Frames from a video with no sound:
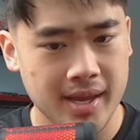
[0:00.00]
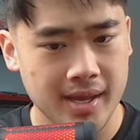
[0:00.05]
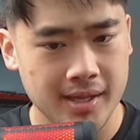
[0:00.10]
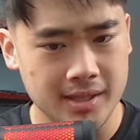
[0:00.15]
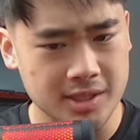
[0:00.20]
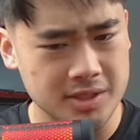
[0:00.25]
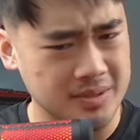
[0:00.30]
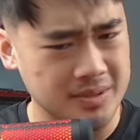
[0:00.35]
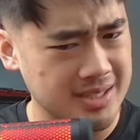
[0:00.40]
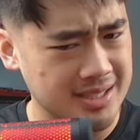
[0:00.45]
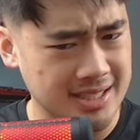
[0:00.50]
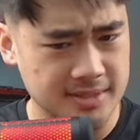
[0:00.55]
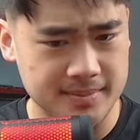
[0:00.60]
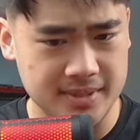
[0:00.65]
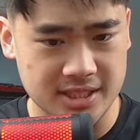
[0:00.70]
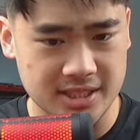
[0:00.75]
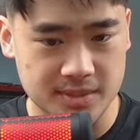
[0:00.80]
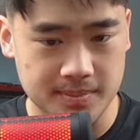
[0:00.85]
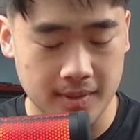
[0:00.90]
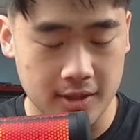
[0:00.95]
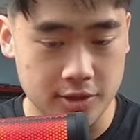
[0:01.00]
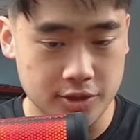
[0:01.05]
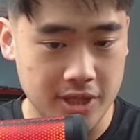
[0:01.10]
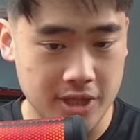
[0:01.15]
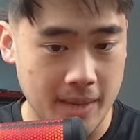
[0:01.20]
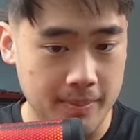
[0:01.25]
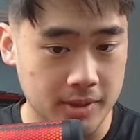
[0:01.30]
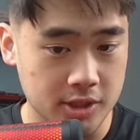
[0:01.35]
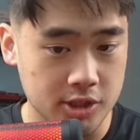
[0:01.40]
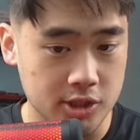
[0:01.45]
this one doesn't have to be a spell or
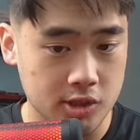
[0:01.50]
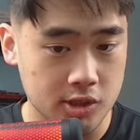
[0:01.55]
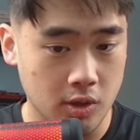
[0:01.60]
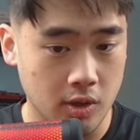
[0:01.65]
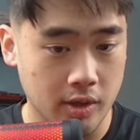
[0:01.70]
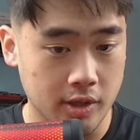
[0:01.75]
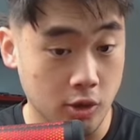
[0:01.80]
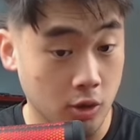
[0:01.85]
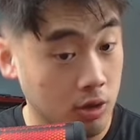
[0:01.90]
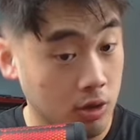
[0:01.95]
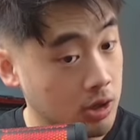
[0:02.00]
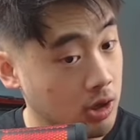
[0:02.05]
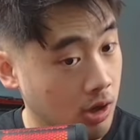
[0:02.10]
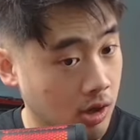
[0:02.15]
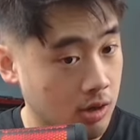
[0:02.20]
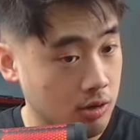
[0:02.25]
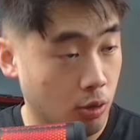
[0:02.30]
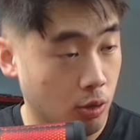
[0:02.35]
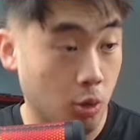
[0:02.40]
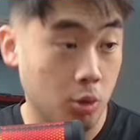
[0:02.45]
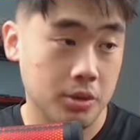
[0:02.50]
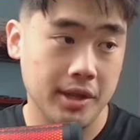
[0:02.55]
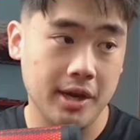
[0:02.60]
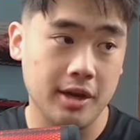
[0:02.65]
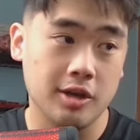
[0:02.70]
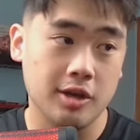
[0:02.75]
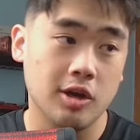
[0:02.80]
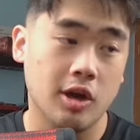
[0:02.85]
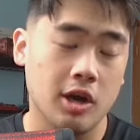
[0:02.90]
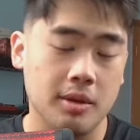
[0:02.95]
trap. You can destroy your card or
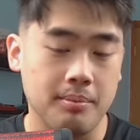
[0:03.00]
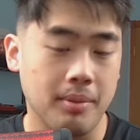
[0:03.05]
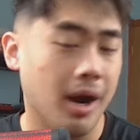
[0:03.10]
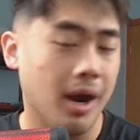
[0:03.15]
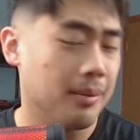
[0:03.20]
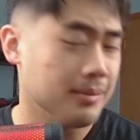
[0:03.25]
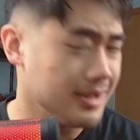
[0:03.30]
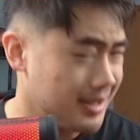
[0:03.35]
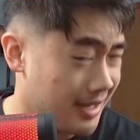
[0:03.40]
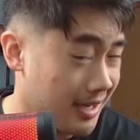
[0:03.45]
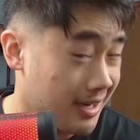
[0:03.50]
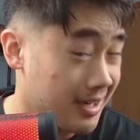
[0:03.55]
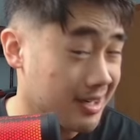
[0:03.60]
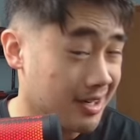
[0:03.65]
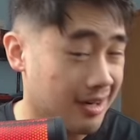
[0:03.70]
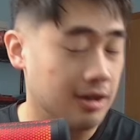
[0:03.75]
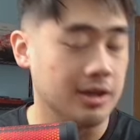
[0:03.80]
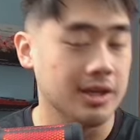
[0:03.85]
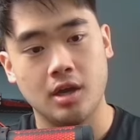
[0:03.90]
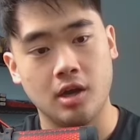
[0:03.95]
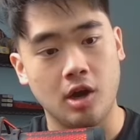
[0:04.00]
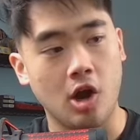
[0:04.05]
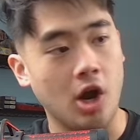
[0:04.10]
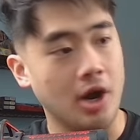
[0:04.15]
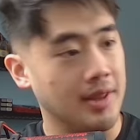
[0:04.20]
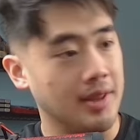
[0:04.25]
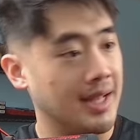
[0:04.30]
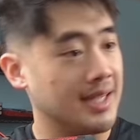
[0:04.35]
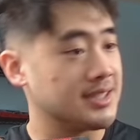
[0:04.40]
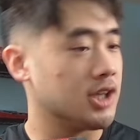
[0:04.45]
their card, probably their card. All
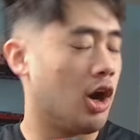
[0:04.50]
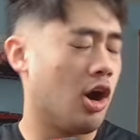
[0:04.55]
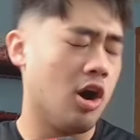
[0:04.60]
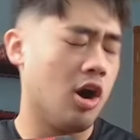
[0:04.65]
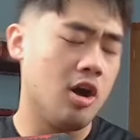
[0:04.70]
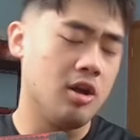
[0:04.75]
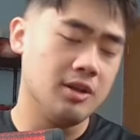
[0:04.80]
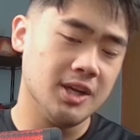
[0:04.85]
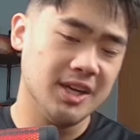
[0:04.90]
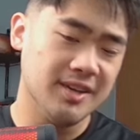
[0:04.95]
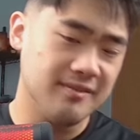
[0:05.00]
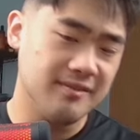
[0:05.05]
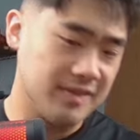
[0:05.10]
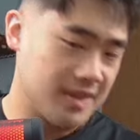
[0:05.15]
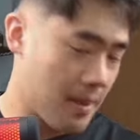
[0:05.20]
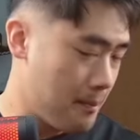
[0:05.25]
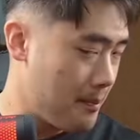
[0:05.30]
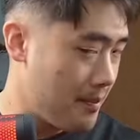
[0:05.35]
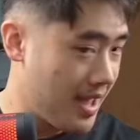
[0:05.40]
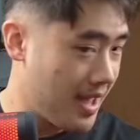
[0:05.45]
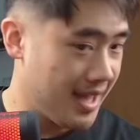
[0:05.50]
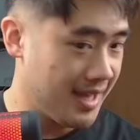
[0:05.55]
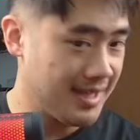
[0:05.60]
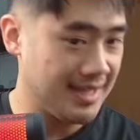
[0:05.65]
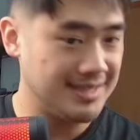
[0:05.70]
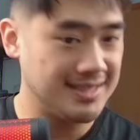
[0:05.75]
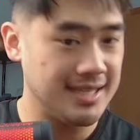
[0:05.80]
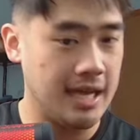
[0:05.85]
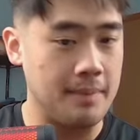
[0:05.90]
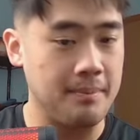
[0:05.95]
right, that's all of the main
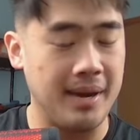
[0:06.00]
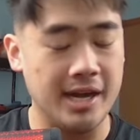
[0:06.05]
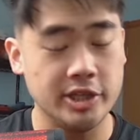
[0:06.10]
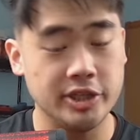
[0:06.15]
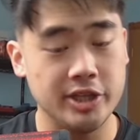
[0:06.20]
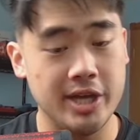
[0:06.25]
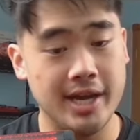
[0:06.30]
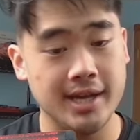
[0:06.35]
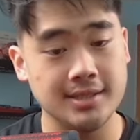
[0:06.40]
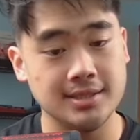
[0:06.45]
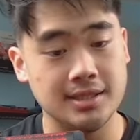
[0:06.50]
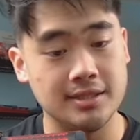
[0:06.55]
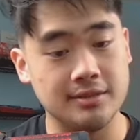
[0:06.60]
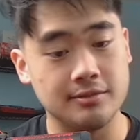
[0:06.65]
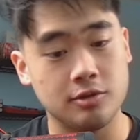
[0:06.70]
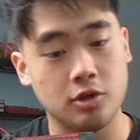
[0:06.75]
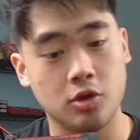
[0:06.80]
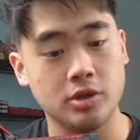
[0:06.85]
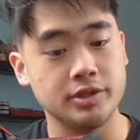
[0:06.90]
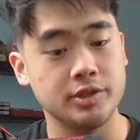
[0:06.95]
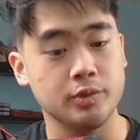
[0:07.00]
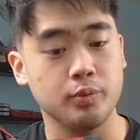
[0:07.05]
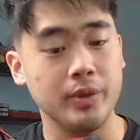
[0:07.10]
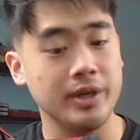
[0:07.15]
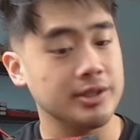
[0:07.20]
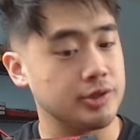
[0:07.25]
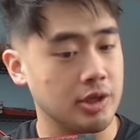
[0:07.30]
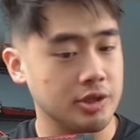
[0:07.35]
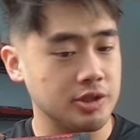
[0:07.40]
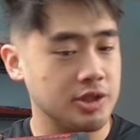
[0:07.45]
Tenpai Dragons, and of course we can
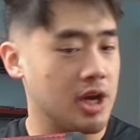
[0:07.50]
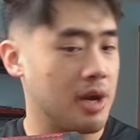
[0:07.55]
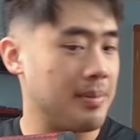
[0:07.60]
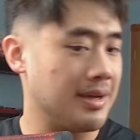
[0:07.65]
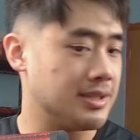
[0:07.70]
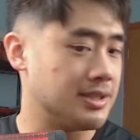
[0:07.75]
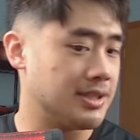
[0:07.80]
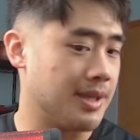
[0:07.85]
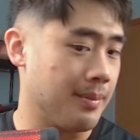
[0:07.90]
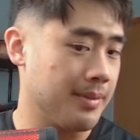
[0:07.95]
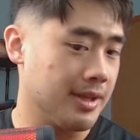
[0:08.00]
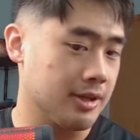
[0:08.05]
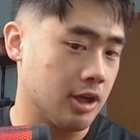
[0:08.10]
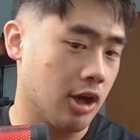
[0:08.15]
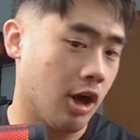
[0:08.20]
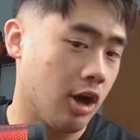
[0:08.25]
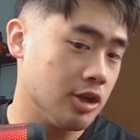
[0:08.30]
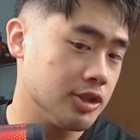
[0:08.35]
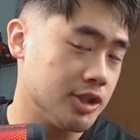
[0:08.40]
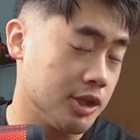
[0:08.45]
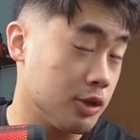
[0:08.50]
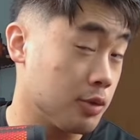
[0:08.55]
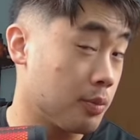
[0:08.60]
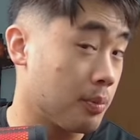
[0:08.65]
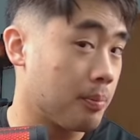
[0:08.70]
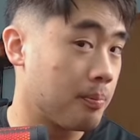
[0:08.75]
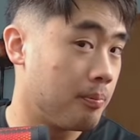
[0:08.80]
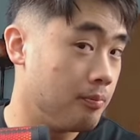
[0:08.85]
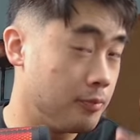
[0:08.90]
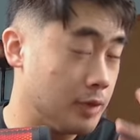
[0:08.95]
start talking about some of the cards that you're
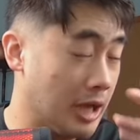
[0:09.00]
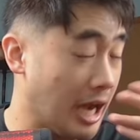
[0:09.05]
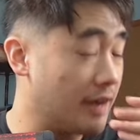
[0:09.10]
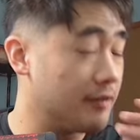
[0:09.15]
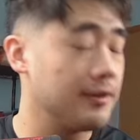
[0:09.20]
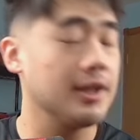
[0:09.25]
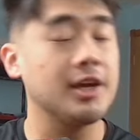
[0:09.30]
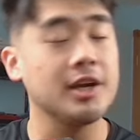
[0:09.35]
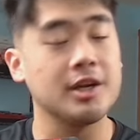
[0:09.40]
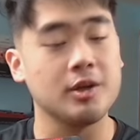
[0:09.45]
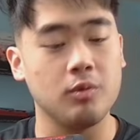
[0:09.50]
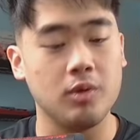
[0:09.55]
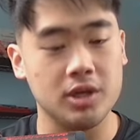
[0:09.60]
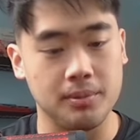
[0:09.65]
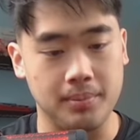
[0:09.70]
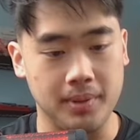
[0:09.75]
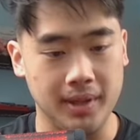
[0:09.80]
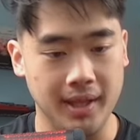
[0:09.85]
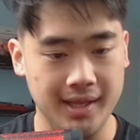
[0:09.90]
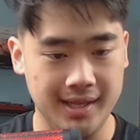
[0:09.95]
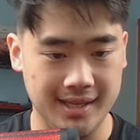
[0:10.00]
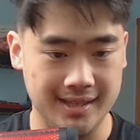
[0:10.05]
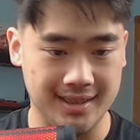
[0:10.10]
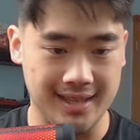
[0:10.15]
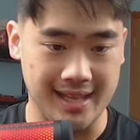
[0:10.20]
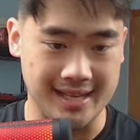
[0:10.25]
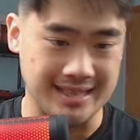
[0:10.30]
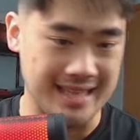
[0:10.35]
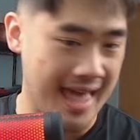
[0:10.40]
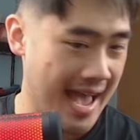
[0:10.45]
definitely going to want to play in
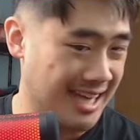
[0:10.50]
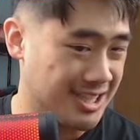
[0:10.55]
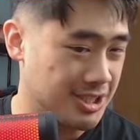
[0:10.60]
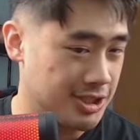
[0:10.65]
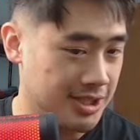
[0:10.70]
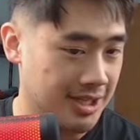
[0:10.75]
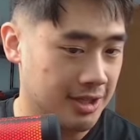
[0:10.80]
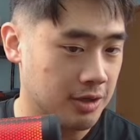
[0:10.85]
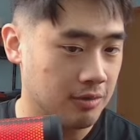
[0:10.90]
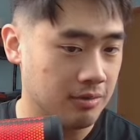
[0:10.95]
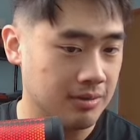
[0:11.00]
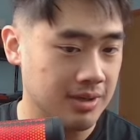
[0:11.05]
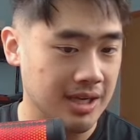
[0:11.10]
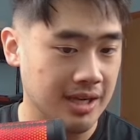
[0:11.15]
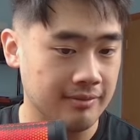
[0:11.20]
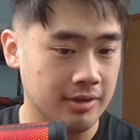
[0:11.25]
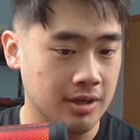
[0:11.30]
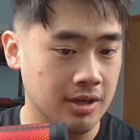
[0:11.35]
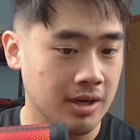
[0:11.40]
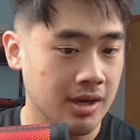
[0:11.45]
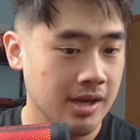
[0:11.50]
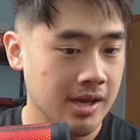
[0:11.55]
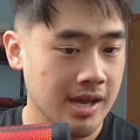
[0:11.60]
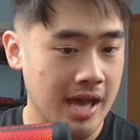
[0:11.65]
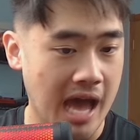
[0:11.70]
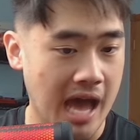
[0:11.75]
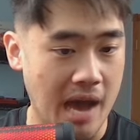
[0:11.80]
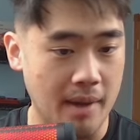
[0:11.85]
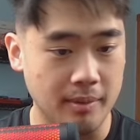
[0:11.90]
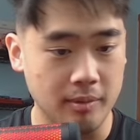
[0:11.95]
like the extra deck or whatever.
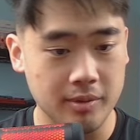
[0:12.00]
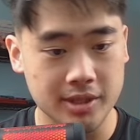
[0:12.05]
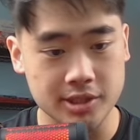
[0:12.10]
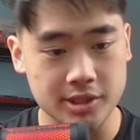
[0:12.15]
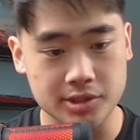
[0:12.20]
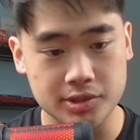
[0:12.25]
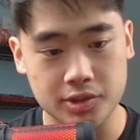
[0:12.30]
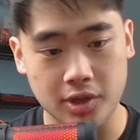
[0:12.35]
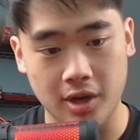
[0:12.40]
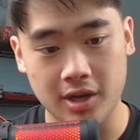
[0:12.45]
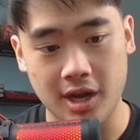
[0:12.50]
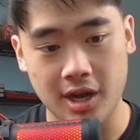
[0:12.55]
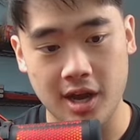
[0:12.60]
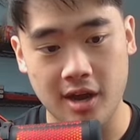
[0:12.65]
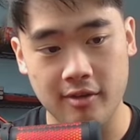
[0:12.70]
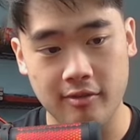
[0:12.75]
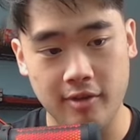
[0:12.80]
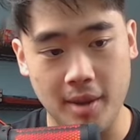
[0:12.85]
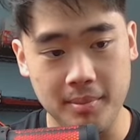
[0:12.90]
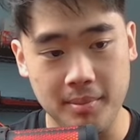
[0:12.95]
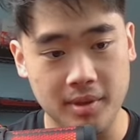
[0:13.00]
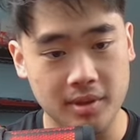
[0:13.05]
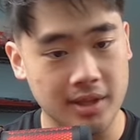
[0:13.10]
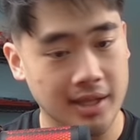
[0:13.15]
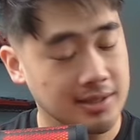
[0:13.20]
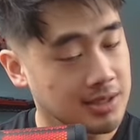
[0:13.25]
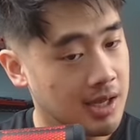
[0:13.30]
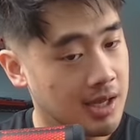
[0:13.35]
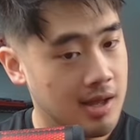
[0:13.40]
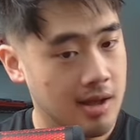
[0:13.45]
I mean, we can just start off. I mean,
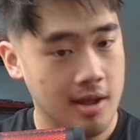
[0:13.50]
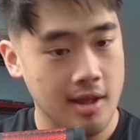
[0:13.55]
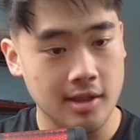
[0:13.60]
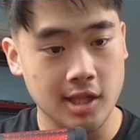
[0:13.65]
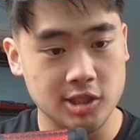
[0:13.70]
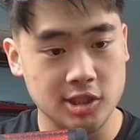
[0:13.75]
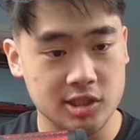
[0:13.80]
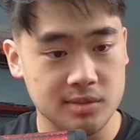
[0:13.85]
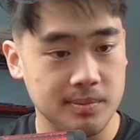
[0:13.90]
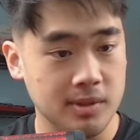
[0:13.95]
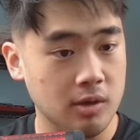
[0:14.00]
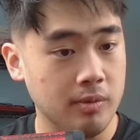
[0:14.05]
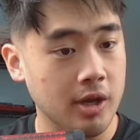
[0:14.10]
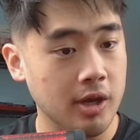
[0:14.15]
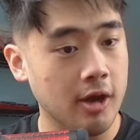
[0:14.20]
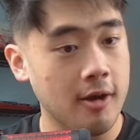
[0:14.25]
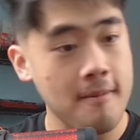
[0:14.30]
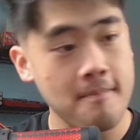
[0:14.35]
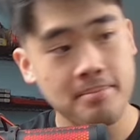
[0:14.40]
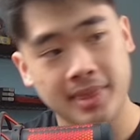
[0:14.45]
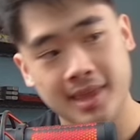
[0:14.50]
let's just be real.